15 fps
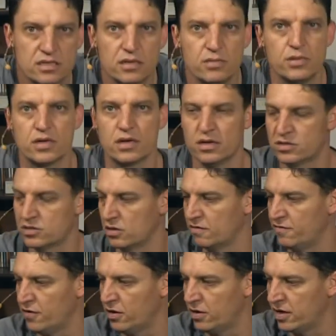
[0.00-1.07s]
There we go, sort
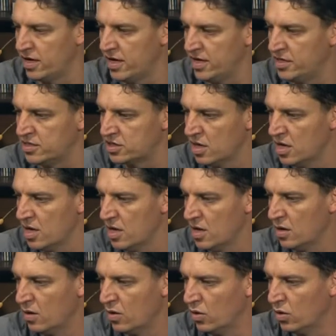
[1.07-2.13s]
of orange,
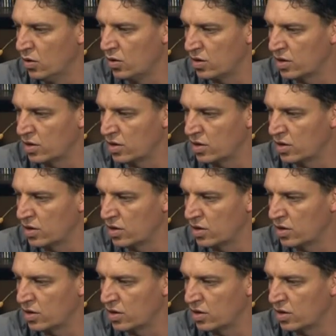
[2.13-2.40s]
or